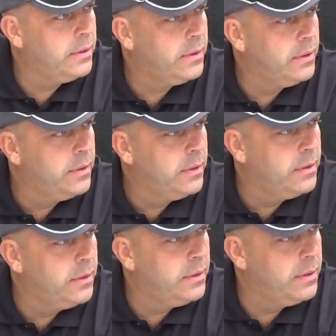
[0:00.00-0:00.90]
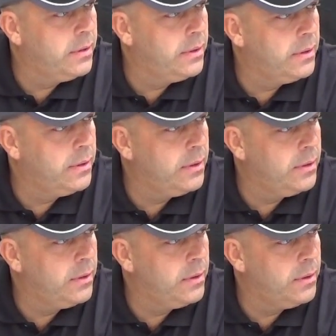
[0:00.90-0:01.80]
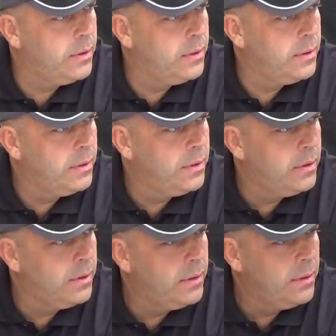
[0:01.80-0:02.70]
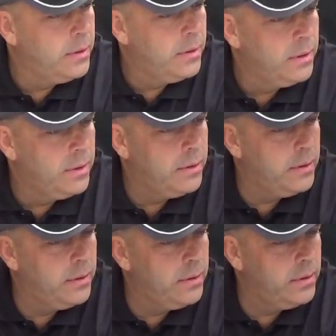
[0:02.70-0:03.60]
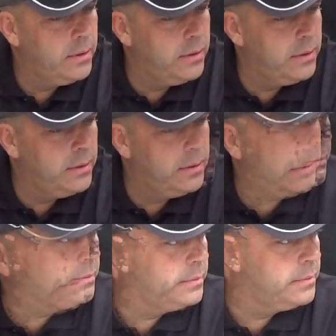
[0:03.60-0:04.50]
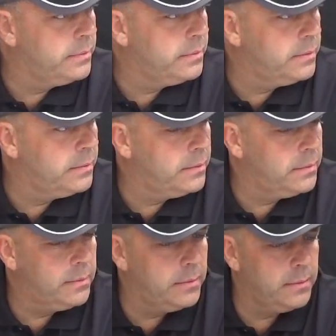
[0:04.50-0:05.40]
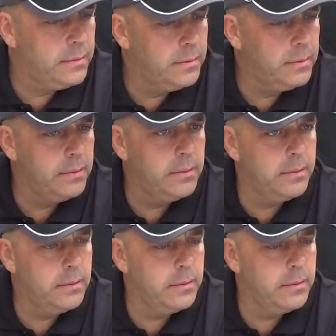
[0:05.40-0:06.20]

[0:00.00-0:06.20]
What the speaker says: The person shown says nothing.